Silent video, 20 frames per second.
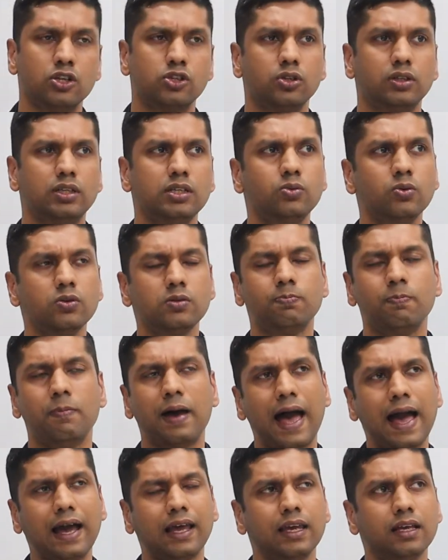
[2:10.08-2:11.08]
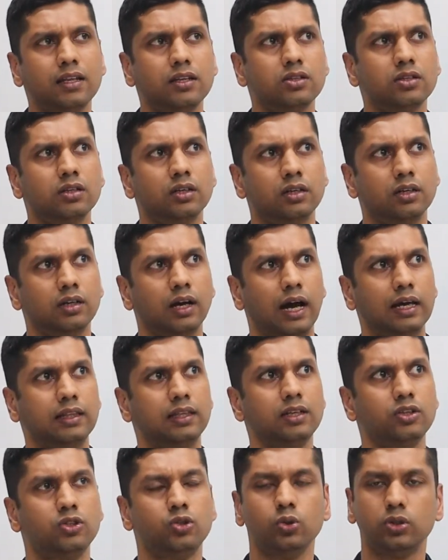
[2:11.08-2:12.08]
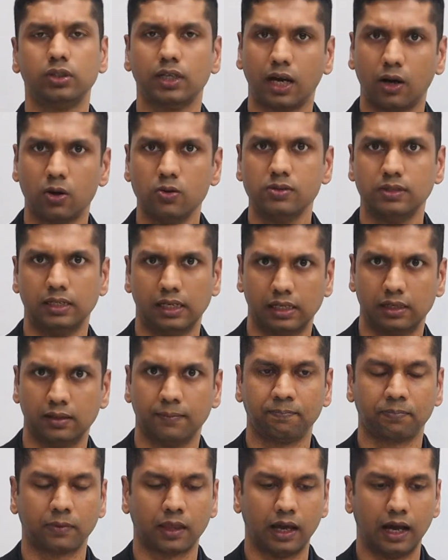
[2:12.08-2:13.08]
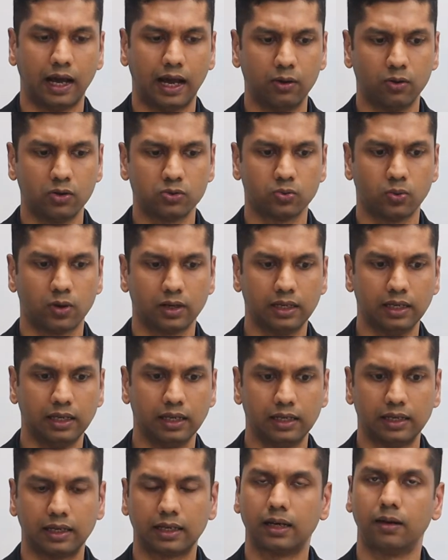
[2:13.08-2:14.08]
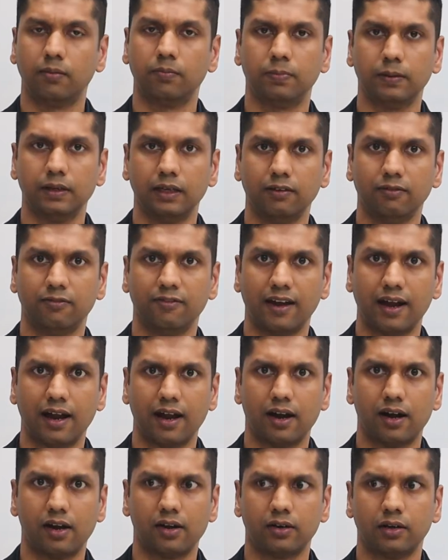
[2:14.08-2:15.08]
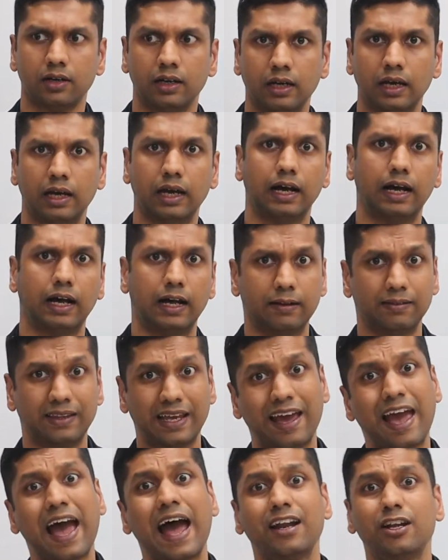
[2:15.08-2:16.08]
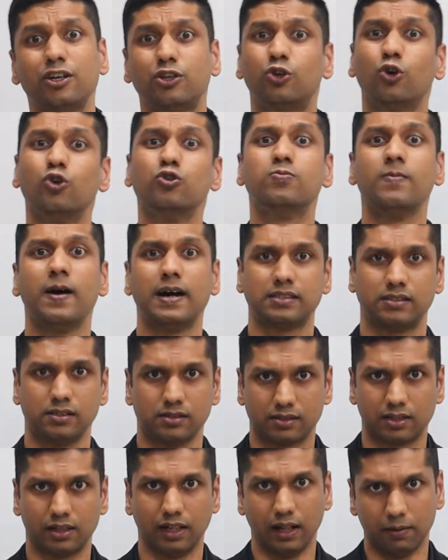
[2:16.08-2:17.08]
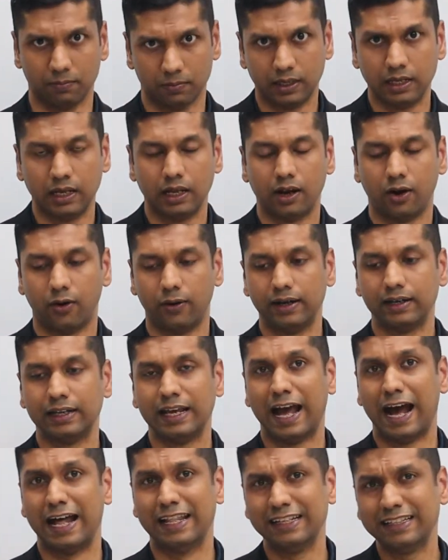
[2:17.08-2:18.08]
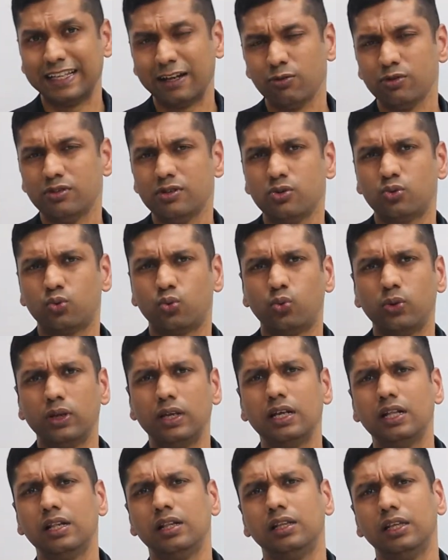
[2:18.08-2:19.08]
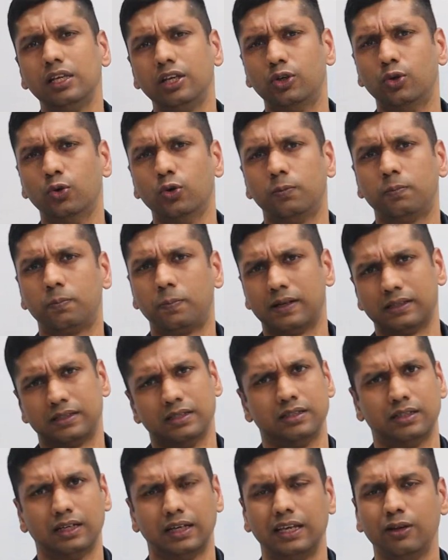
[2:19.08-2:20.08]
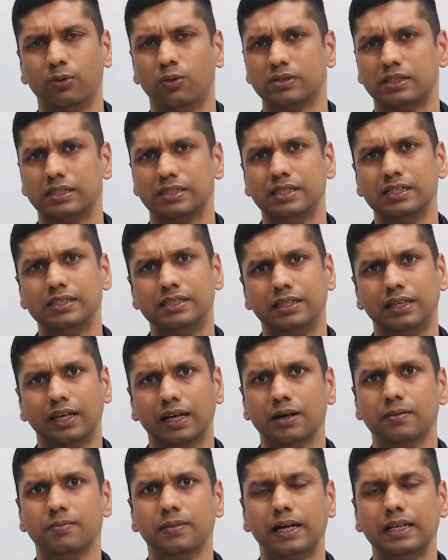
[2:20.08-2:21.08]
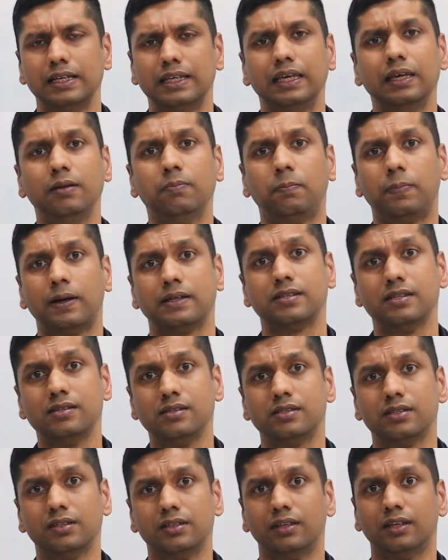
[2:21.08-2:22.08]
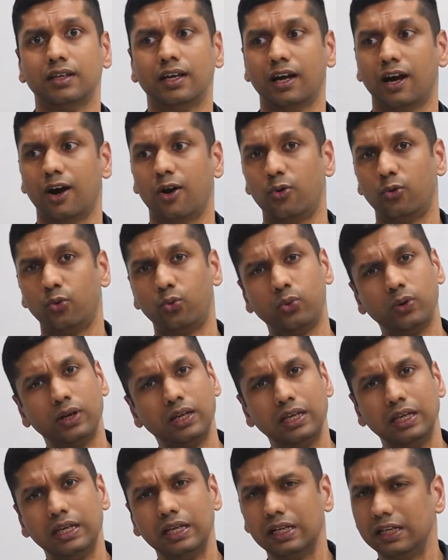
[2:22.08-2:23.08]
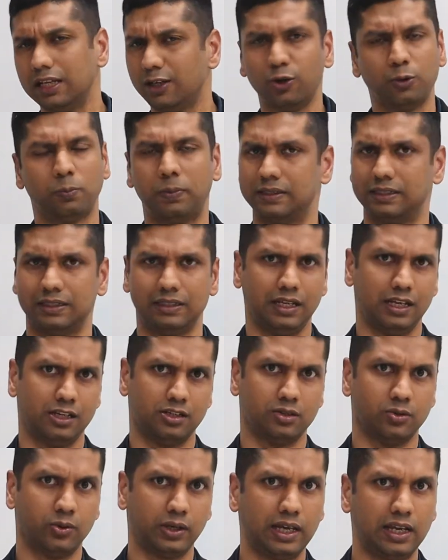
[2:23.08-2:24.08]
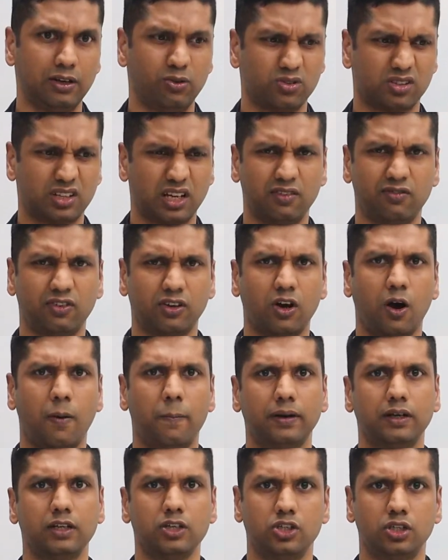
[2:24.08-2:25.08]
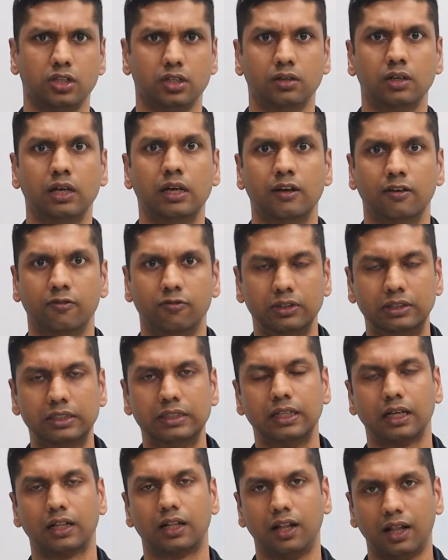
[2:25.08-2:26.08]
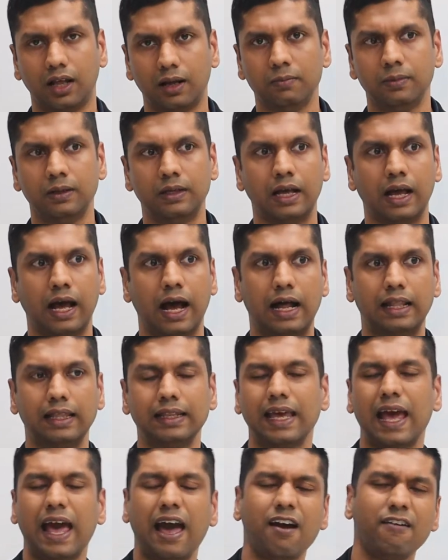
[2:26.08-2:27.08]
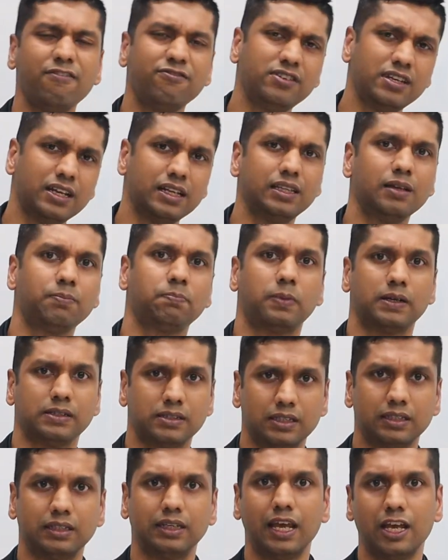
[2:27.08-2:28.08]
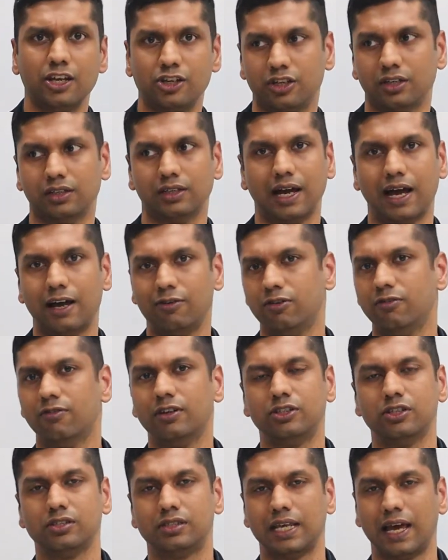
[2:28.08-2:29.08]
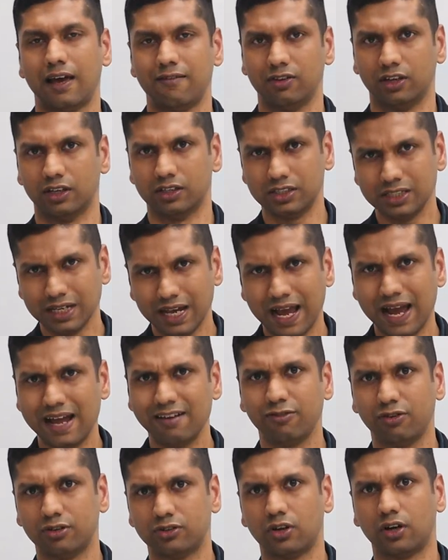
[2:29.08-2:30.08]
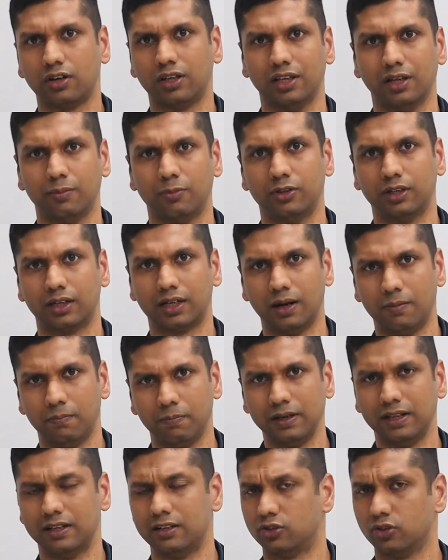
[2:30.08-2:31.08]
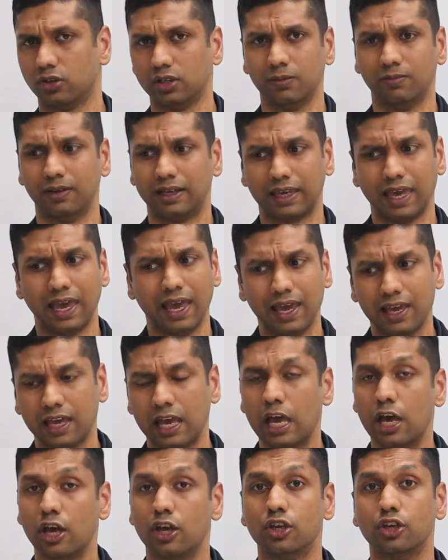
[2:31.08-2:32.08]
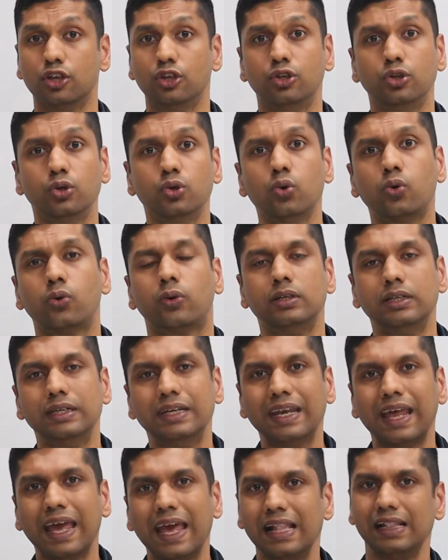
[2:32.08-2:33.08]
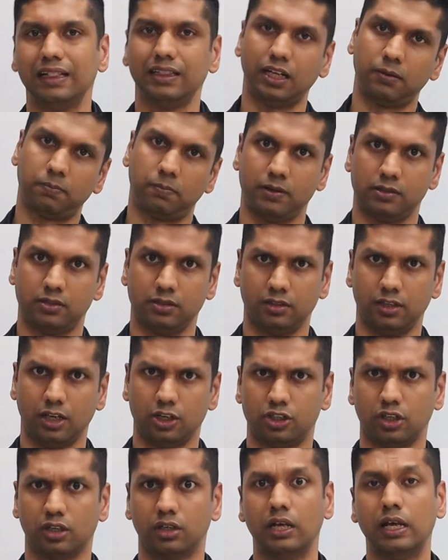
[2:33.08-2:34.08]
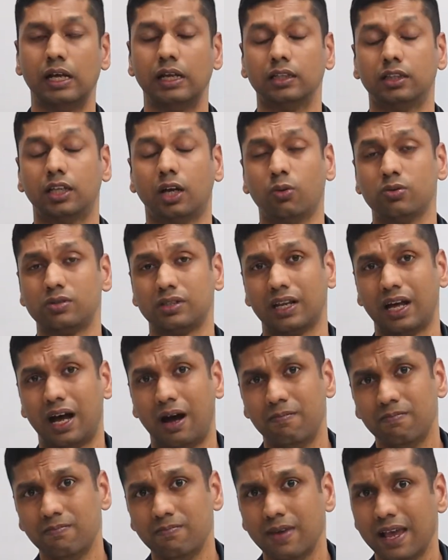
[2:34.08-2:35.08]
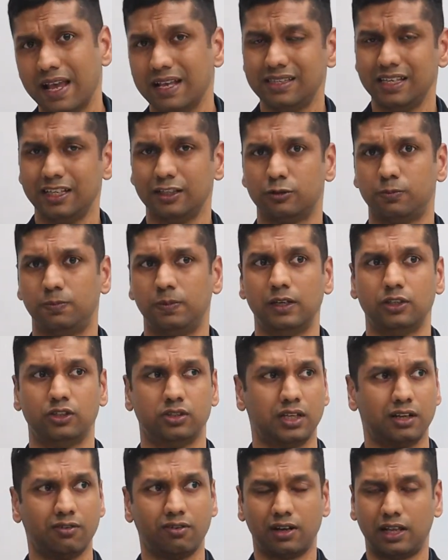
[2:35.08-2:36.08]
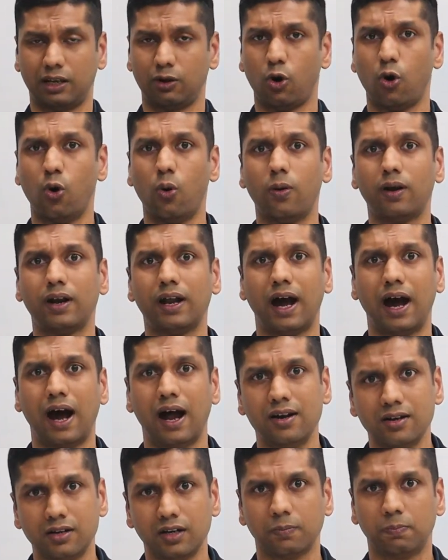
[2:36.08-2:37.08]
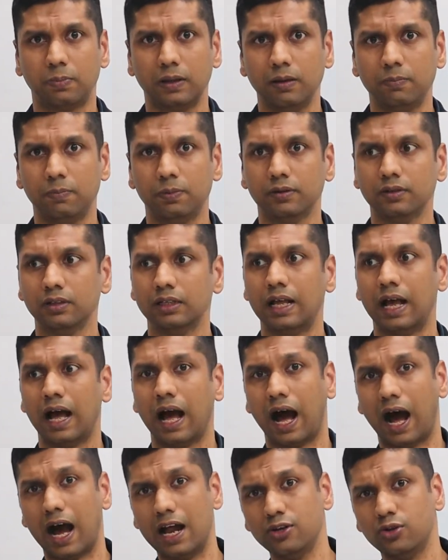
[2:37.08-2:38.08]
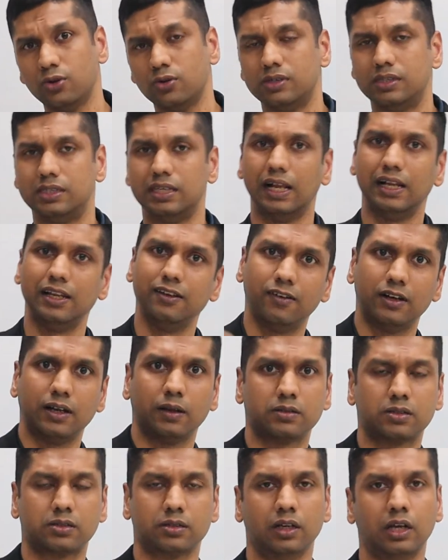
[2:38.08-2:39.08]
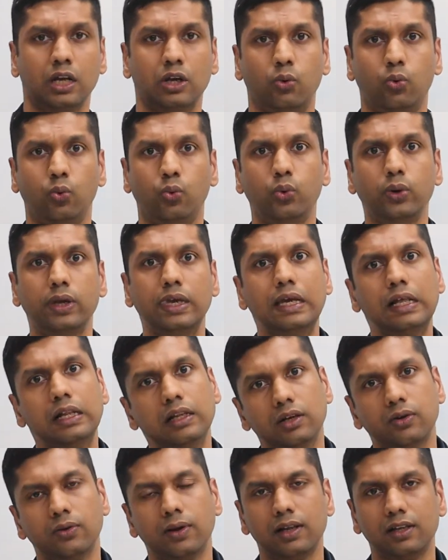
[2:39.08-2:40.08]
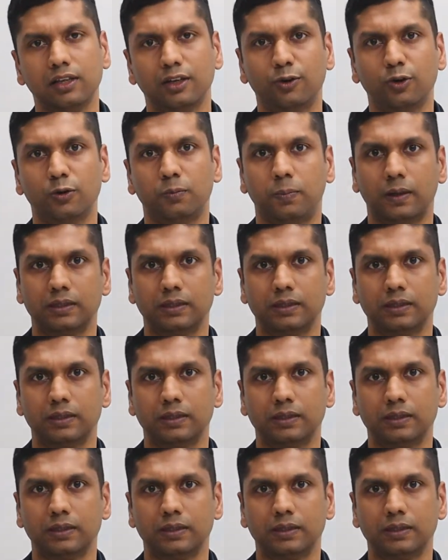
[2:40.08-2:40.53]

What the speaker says: so this was back in, I think 2000, I was working in a company where they had a Toastmasters club, right? And then there was this really good presenter. He was a DTM and he presented a really good presentation, okay? It was kind of a competition within the club. And then after the presentation, we were just having a chat, we were talking about the company. I told him like, hey, you nailed that presentation. That was an amazing speech. There are like over 100 people and you delivered a really, really good